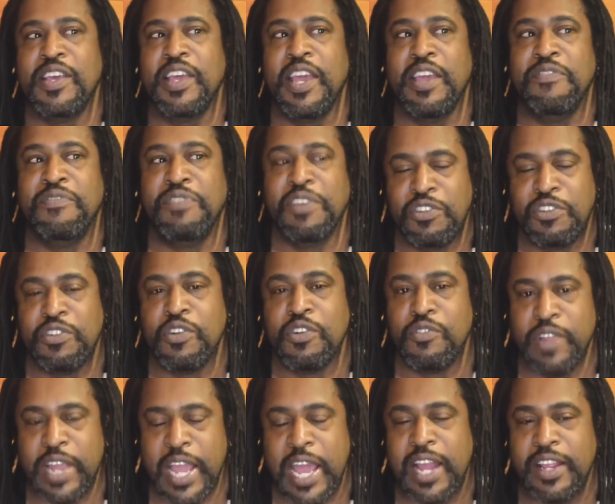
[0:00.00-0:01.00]
a fictional
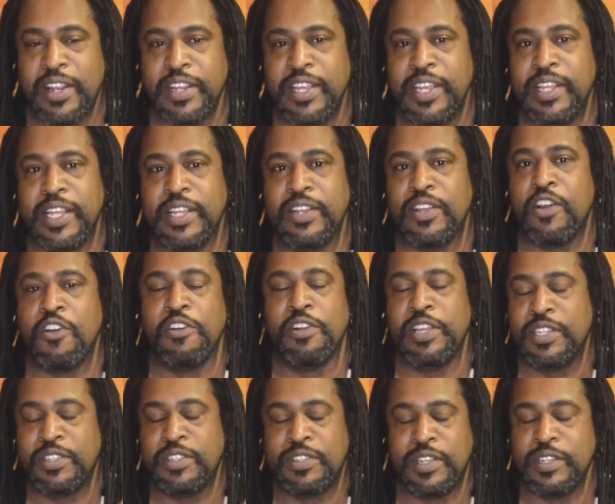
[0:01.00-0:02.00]
reality that
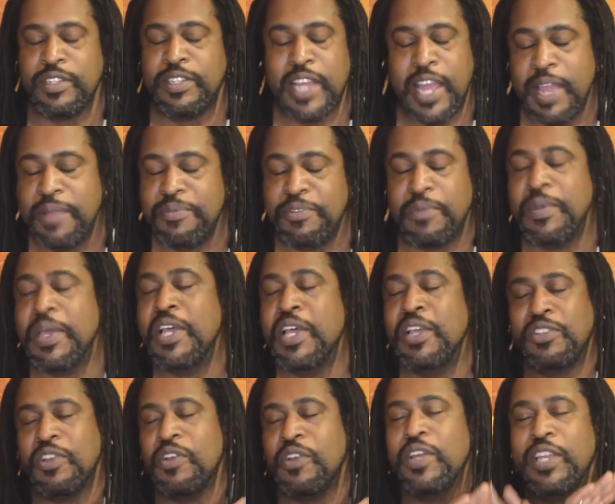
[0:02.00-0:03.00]
already has done time jump.
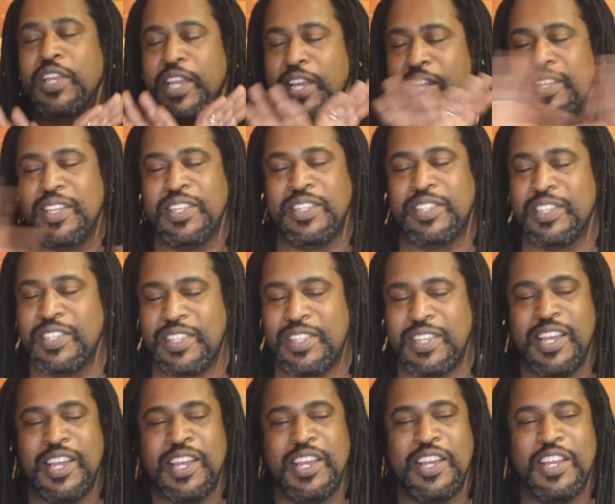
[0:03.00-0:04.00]
So yeah,
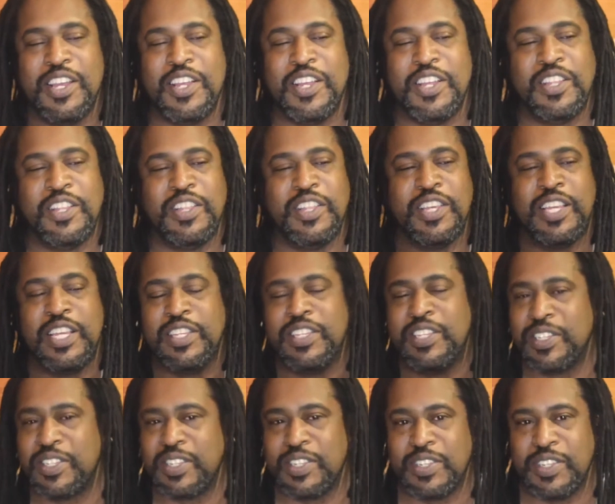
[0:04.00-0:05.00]
the
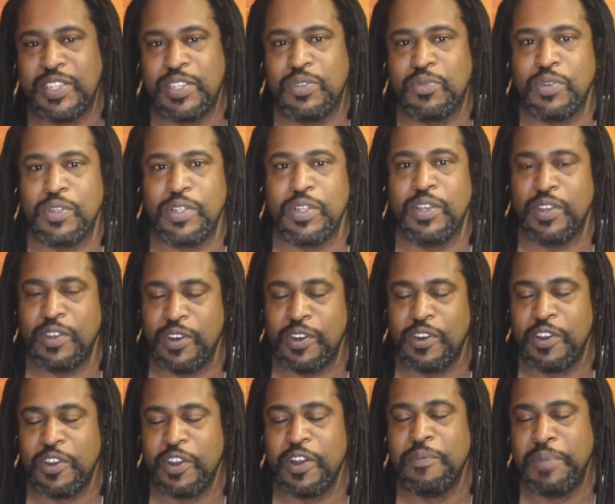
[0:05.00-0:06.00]
consistencies
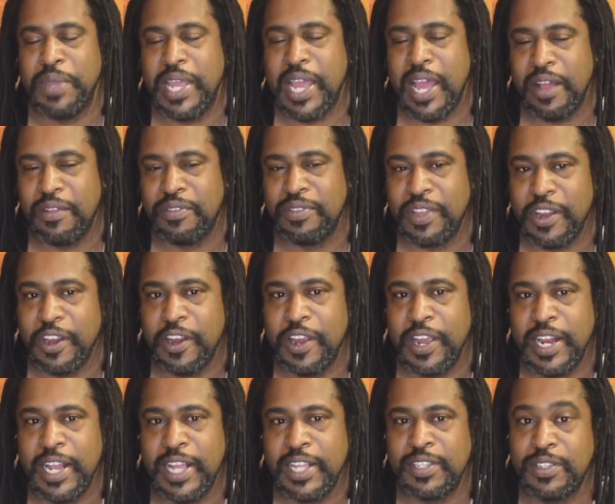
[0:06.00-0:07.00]
are going to be out there,
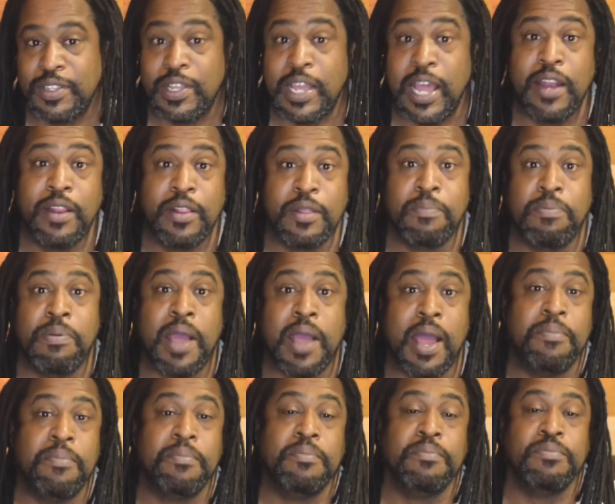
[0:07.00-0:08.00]
and that's kind of the
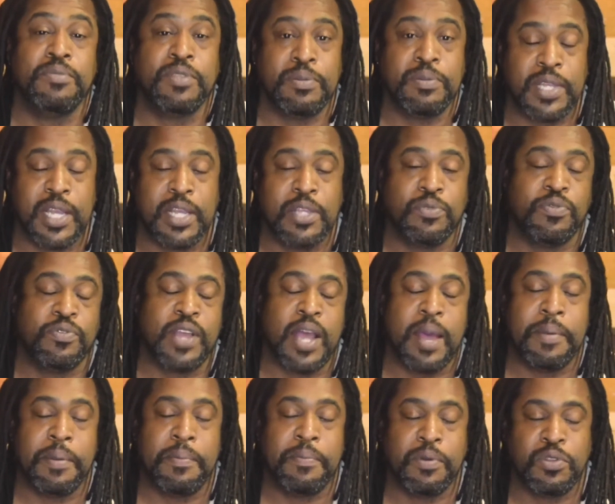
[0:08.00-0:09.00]
problem sometimes with
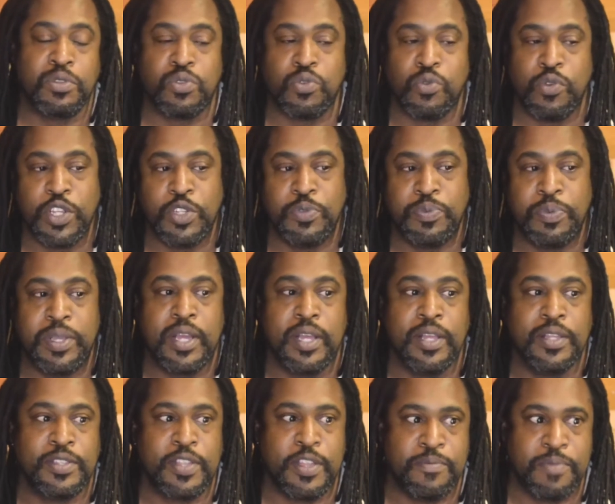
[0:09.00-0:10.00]
comic book stories
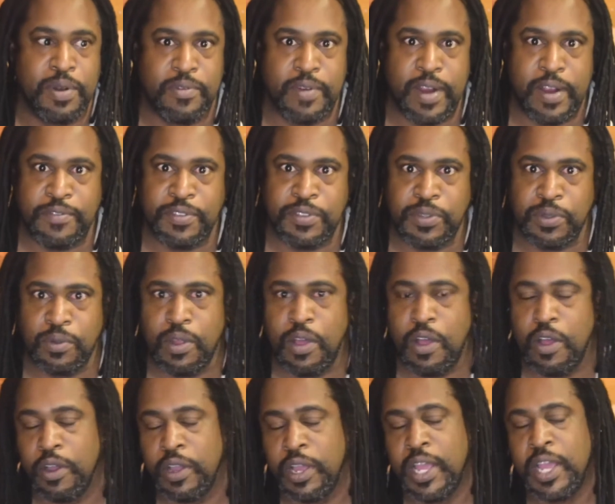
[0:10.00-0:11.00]
because they've been around for so
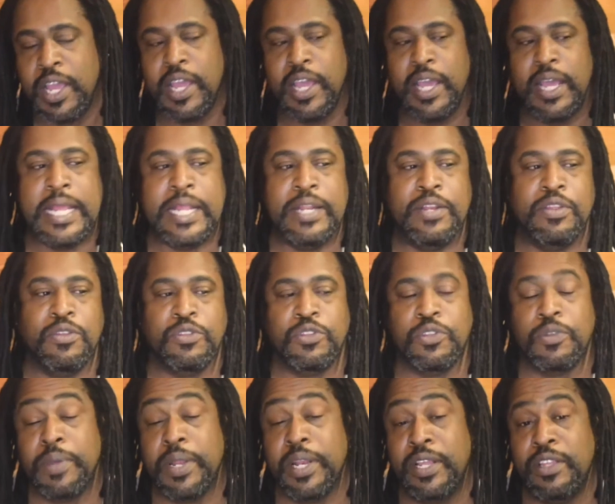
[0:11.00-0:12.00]
long and they do so
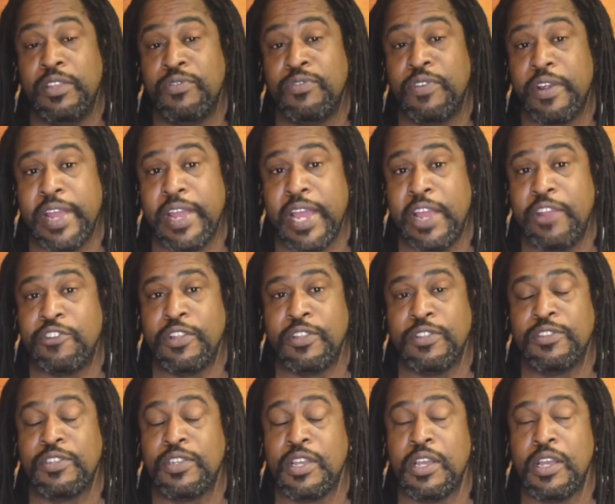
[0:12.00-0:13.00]
many of these variations.